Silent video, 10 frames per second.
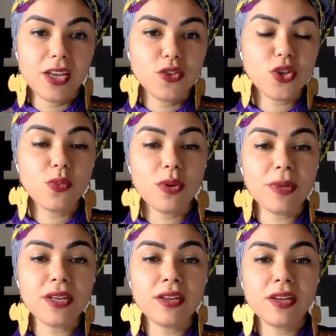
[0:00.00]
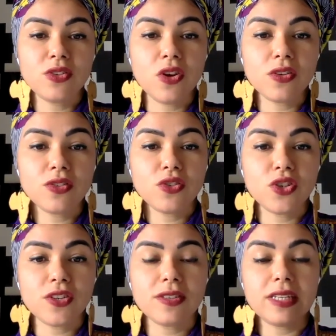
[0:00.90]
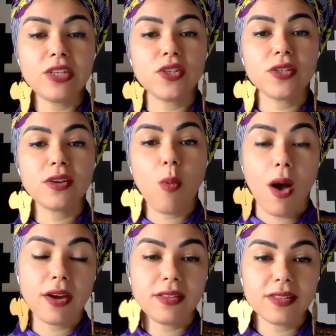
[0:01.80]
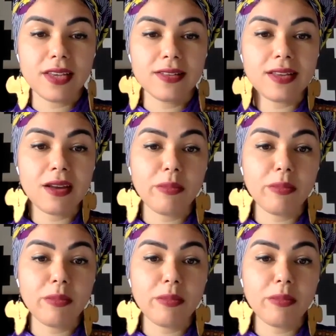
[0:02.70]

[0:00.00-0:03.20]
So women don't just need to acquire the skill set,